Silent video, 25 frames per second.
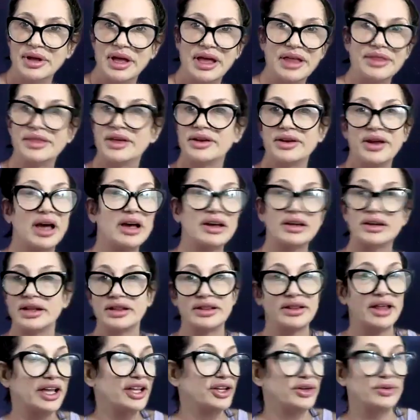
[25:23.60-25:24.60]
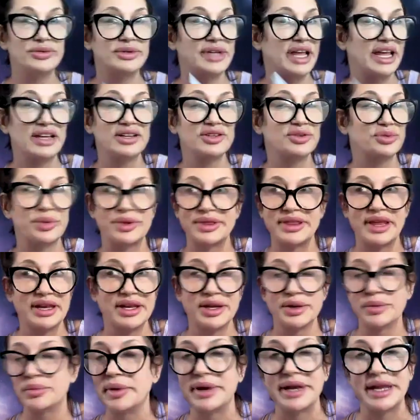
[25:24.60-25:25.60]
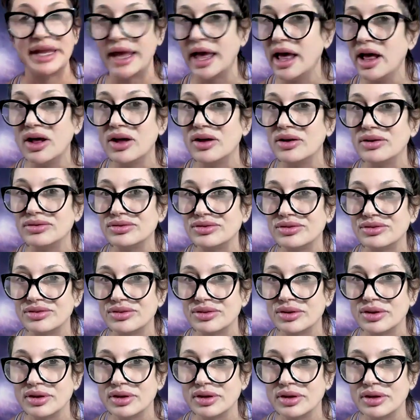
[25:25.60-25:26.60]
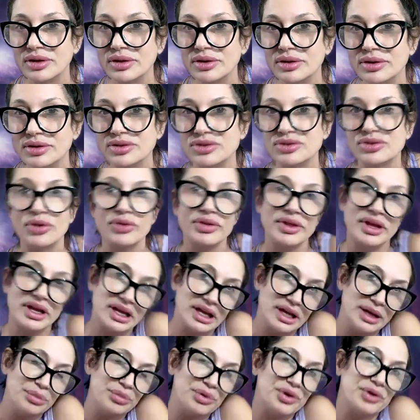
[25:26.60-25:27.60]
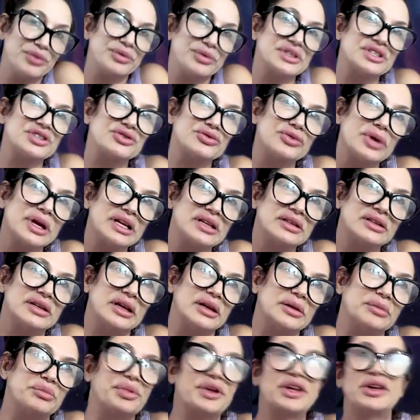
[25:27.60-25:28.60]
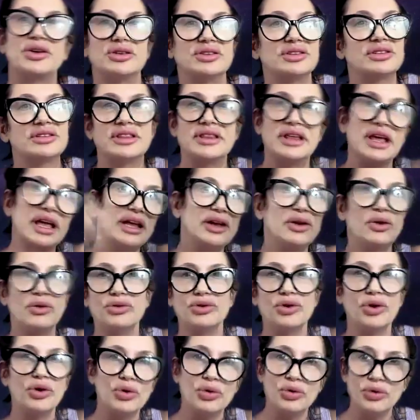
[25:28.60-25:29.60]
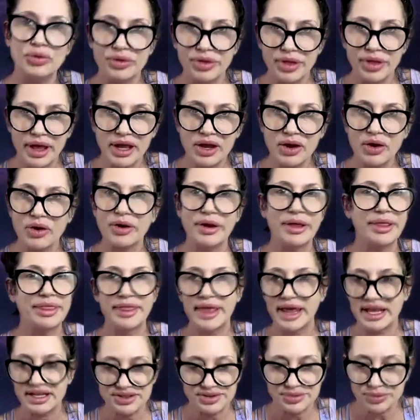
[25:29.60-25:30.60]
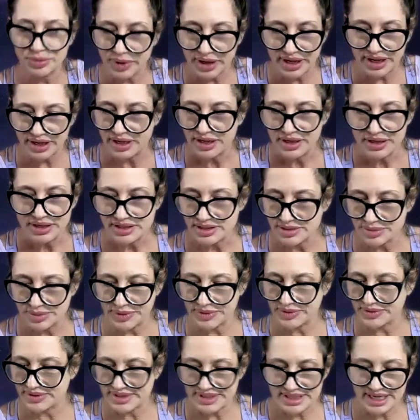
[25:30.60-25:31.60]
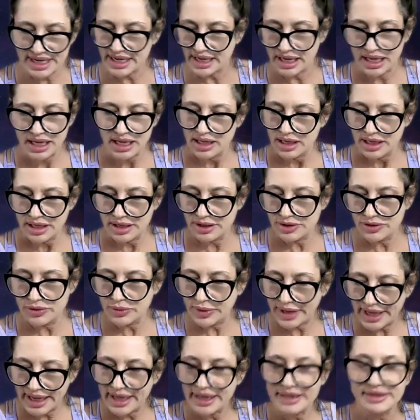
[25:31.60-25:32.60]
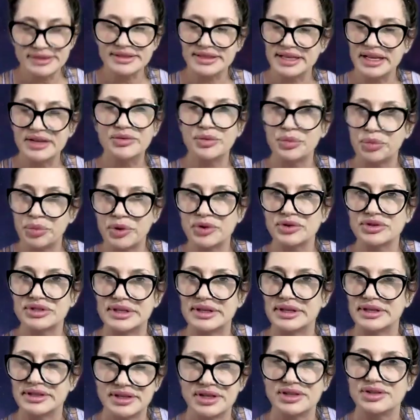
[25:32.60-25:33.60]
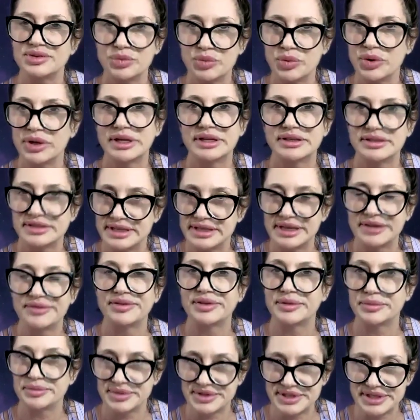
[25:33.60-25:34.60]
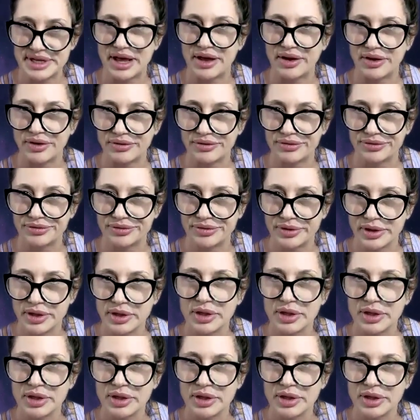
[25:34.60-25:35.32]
and they're not going to let you dance with anybody else. So they keep you restricted because they don't know who they are. And that's why Spirit's saying you can't save a person that doesn't want to save themselves.